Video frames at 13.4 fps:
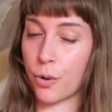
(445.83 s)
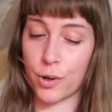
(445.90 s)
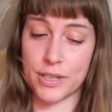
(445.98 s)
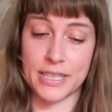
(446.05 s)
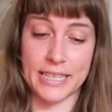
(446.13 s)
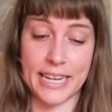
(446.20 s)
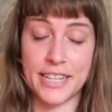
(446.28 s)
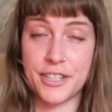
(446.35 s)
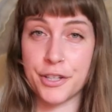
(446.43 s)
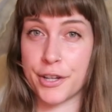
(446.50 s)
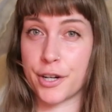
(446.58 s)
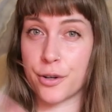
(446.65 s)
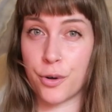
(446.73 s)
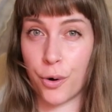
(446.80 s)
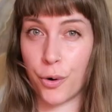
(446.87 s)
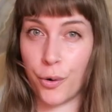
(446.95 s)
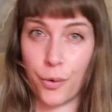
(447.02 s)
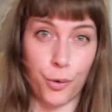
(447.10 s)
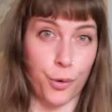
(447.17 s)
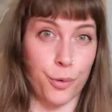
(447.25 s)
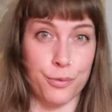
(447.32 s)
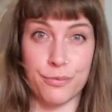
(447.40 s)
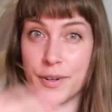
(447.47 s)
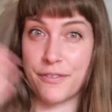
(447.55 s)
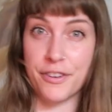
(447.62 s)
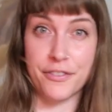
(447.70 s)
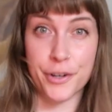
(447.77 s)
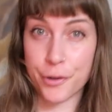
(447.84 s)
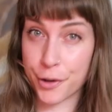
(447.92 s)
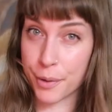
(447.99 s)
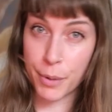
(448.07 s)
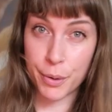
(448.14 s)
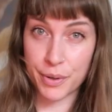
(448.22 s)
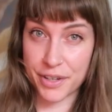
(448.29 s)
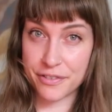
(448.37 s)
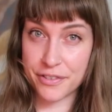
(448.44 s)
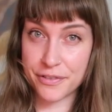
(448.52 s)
or to get to their goal or fulfill their motive?